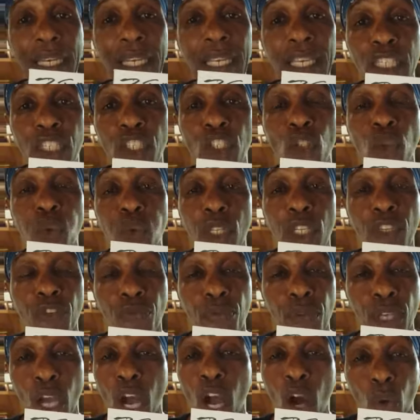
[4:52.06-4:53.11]
least 2 to
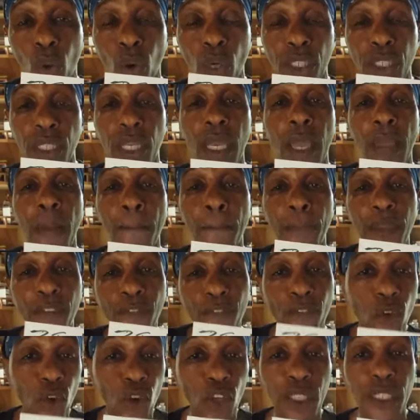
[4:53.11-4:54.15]
3 hours
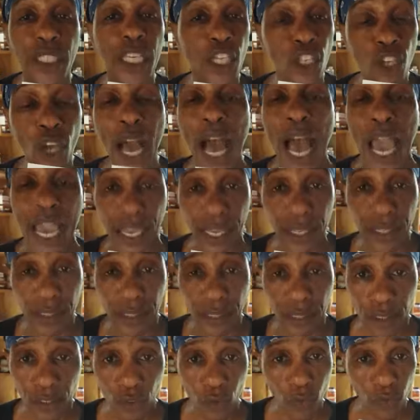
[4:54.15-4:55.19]
before you take your iron.
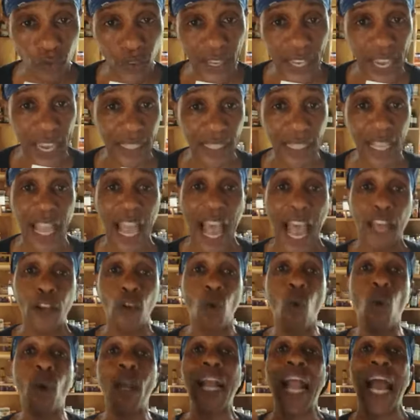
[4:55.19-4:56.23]
Don't forget, an
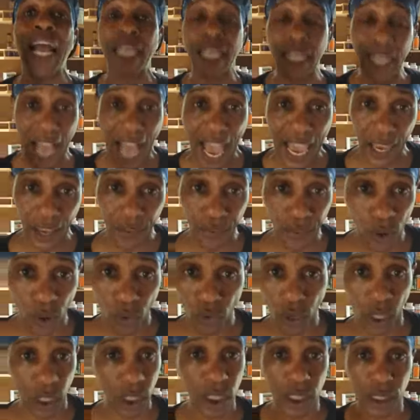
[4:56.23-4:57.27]
organic iron now,
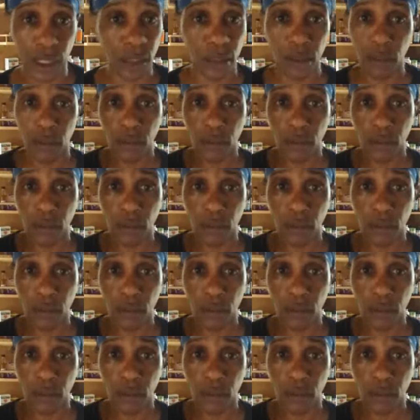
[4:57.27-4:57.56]
not the